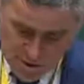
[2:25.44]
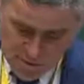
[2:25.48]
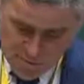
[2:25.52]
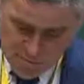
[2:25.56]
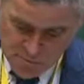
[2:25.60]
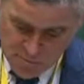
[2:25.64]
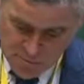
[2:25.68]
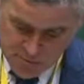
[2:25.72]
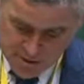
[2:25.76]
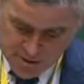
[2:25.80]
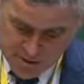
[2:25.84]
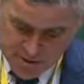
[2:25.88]

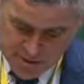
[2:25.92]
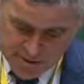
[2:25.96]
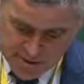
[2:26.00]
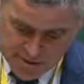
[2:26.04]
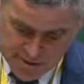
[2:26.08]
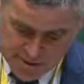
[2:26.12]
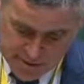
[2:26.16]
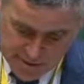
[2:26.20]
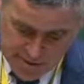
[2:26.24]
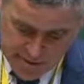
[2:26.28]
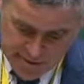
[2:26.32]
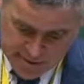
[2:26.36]
young want to
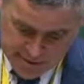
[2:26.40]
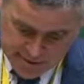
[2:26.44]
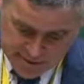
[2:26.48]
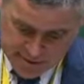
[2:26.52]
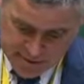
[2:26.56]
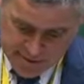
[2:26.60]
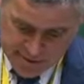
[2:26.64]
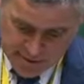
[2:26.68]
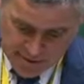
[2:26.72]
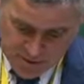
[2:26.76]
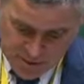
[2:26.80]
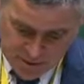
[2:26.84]
see a
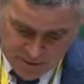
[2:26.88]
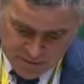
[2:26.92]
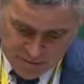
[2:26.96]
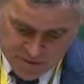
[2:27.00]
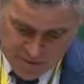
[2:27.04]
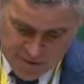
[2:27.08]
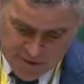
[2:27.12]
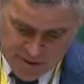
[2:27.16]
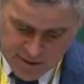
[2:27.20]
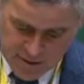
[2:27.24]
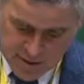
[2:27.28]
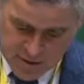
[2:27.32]
green
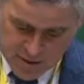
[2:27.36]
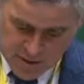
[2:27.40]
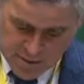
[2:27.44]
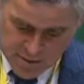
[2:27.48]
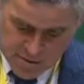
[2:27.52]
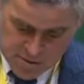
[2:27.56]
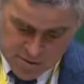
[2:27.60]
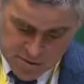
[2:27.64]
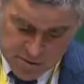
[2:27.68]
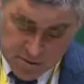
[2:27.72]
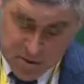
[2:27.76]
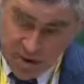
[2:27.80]
recovery,
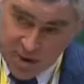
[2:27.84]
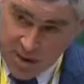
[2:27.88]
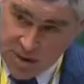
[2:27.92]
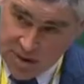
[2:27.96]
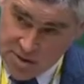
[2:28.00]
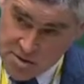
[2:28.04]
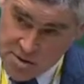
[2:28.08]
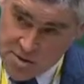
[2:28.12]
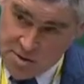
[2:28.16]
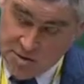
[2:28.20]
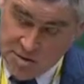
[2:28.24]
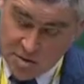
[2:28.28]
which
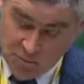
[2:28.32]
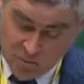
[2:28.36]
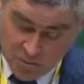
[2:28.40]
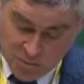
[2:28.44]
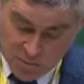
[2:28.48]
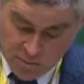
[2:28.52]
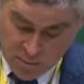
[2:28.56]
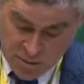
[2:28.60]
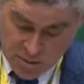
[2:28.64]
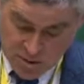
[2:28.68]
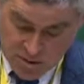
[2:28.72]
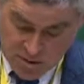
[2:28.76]
actually is
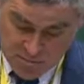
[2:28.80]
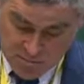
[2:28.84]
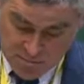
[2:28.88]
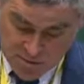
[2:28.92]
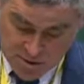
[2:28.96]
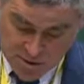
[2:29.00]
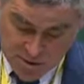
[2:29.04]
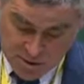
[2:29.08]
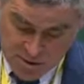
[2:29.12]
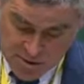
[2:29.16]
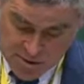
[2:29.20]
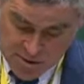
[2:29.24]
only possible with
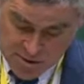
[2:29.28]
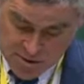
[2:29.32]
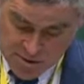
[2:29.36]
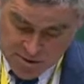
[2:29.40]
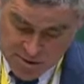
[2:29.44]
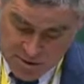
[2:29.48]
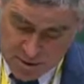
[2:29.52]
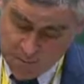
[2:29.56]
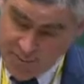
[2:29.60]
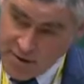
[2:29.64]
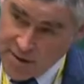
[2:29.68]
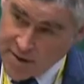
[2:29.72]
Scottish
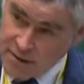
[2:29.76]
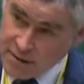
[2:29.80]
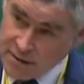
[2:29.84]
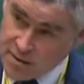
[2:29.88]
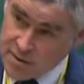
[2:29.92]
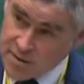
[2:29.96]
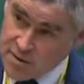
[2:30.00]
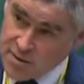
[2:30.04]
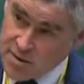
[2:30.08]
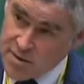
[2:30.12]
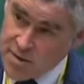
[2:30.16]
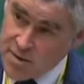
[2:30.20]

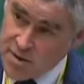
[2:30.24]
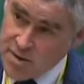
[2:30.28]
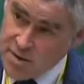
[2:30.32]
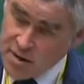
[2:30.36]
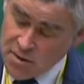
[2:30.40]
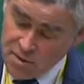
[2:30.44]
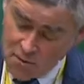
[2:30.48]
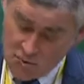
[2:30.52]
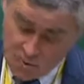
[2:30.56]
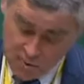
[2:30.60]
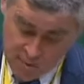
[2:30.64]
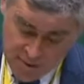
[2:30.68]
independence.
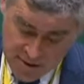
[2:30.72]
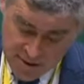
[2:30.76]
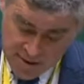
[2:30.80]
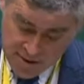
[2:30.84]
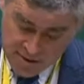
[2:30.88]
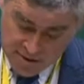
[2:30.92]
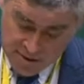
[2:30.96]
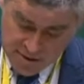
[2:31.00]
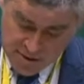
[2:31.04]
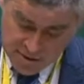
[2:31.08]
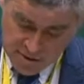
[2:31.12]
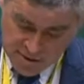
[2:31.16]

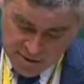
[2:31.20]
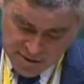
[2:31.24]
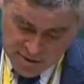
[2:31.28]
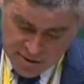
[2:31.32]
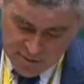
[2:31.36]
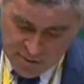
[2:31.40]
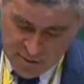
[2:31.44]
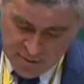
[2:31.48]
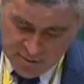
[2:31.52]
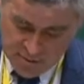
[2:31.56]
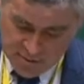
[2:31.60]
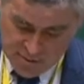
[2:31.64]
Why should
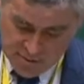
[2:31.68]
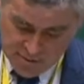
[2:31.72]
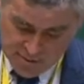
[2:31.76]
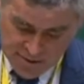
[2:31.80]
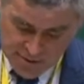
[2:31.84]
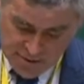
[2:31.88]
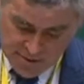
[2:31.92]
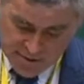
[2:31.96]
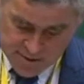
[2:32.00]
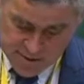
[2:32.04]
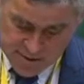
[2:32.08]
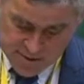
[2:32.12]
Scotland
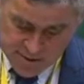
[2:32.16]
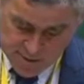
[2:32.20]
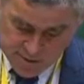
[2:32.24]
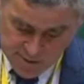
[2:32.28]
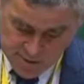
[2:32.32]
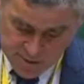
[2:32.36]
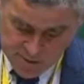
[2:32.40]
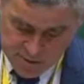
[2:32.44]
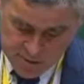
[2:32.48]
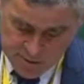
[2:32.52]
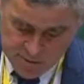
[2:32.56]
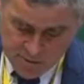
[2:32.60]
remain in a
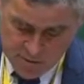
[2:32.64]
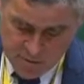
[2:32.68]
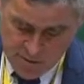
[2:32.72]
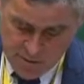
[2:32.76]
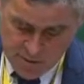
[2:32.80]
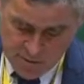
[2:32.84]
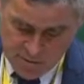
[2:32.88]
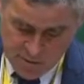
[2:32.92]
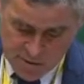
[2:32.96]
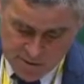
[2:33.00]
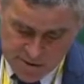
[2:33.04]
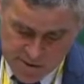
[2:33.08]
union
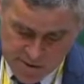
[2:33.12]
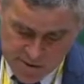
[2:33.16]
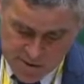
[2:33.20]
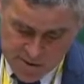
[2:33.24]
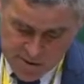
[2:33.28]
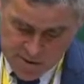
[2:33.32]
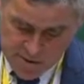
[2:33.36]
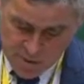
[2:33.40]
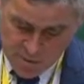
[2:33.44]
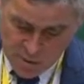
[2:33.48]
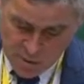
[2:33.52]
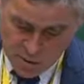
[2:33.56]
where
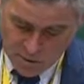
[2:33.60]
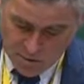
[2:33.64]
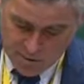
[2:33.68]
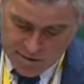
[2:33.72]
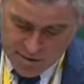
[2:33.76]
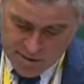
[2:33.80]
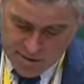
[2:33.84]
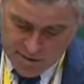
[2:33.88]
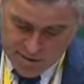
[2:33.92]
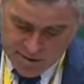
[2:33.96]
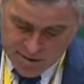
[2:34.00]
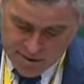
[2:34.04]
energy
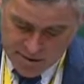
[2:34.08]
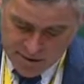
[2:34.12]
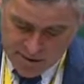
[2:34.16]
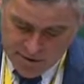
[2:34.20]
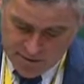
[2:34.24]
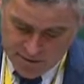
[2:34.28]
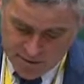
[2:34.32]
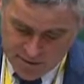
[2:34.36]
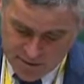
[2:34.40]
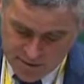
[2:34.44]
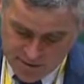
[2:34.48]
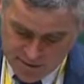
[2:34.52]
policy is
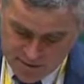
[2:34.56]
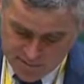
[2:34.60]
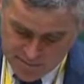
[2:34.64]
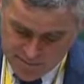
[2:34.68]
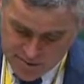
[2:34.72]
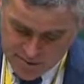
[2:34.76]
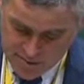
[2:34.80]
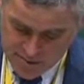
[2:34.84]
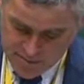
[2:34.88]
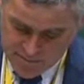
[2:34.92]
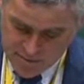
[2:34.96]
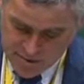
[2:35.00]
reserved to
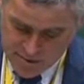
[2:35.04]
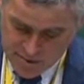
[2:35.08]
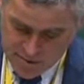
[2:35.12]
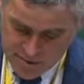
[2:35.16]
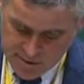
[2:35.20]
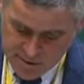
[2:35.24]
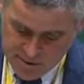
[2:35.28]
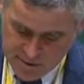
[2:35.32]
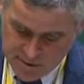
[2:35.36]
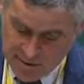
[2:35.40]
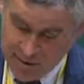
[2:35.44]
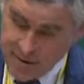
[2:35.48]

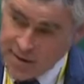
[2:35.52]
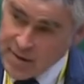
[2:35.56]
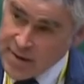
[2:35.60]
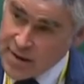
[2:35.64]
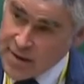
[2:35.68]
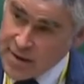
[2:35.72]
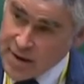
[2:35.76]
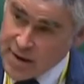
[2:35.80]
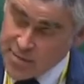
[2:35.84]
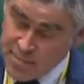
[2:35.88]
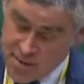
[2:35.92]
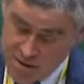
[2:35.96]
Westminster?
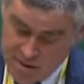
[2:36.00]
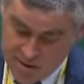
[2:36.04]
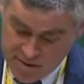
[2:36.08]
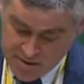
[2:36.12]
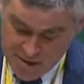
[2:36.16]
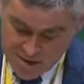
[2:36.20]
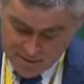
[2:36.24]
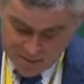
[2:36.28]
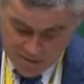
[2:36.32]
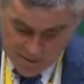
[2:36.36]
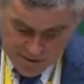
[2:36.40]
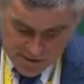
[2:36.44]
It means
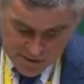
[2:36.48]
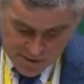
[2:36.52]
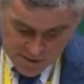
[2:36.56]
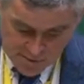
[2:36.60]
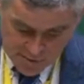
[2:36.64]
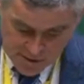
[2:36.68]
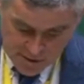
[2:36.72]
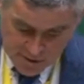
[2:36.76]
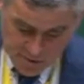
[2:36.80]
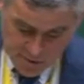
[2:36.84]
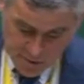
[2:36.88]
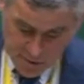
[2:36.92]
everything
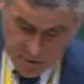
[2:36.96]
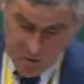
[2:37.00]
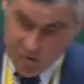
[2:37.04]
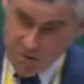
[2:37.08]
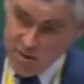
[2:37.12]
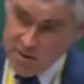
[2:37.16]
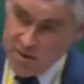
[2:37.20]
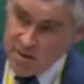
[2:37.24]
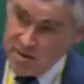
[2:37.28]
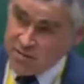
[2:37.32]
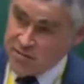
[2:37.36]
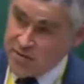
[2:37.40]
we do
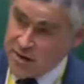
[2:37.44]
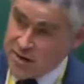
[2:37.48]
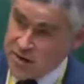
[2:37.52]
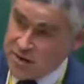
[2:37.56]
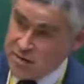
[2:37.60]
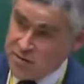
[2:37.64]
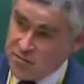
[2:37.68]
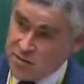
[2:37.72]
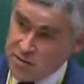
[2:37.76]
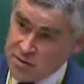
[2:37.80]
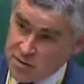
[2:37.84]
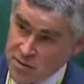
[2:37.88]
is
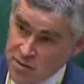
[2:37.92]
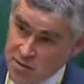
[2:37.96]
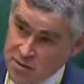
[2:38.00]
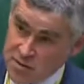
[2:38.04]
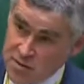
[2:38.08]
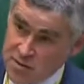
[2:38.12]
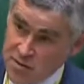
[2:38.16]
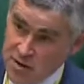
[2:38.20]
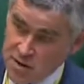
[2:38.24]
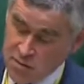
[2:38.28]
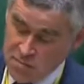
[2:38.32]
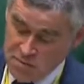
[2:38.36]
effectively
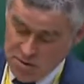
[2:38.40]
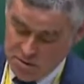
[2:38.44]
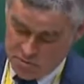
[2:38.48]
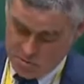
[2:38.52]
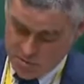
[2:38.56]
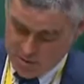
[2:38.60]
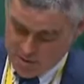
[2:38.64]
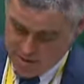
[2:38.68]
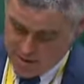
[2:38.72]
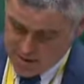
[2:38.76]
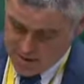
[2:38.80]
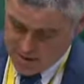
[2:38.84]
done with
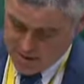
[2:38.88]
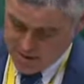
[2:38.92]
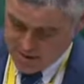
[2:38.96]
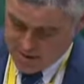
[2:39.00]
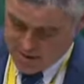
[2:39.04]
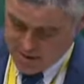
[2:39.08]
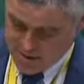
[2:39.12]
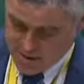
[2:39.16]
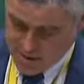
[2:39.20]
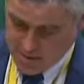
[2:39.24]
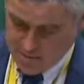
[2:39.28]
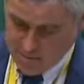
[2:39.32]
one hand
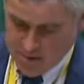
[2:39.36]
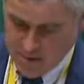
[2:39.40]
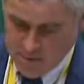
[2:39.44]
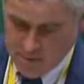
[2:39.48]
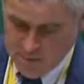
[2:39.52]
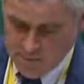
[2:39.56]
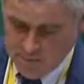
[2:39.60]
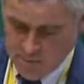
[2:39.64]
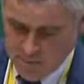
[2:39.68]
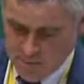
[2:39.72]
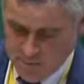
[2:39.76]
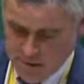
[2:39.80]
tied
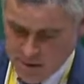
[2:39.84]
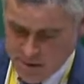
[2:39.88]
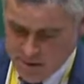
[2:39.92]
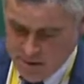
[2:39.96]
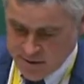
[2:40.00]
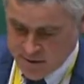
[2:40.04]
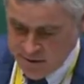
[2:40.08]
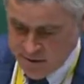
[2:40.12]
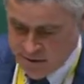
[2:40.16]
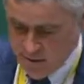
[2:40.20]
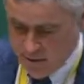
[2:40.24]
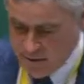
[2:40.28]
behind our
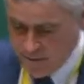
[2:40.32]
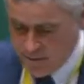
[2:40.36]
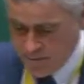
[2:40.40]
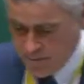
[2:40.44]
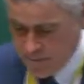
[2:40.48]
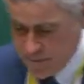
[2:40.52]
backs.